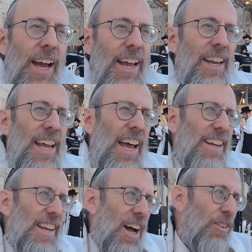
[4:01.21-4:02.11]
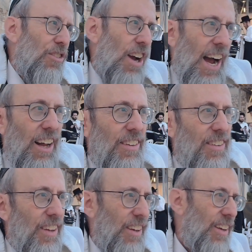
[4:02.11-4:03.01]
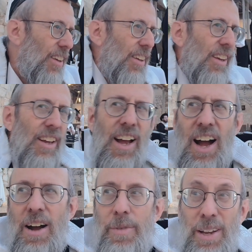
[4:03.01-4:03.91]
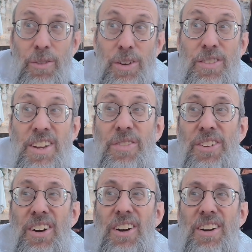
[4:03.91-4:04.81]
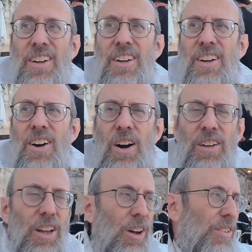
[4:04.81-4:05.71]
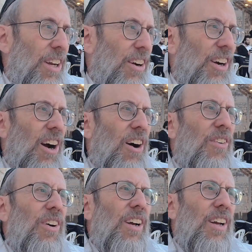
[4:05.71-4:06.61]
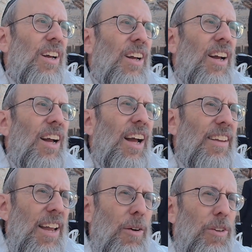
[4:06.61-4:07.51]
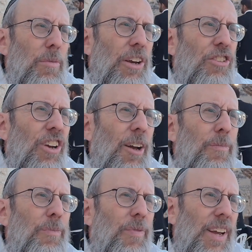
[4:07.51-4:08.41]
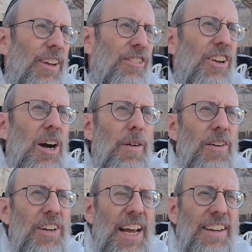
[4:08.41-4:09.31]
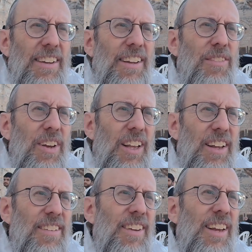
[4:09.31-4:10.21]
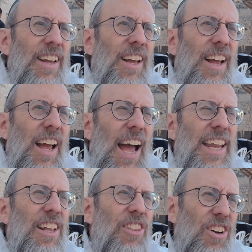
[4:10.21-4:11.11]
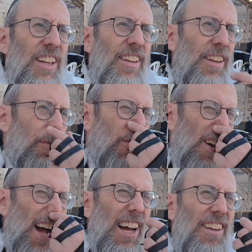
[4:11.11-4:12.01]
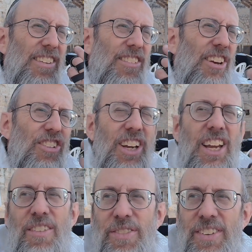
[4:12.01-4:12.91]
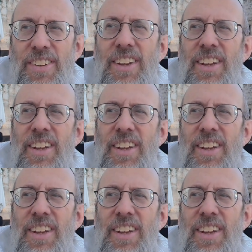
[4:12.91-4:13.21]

And he had a down child. Um, he was niftar a little over a year ago. His name was Moshe. He used to come every day to the tefillahs. And he looked at this child as such a gift.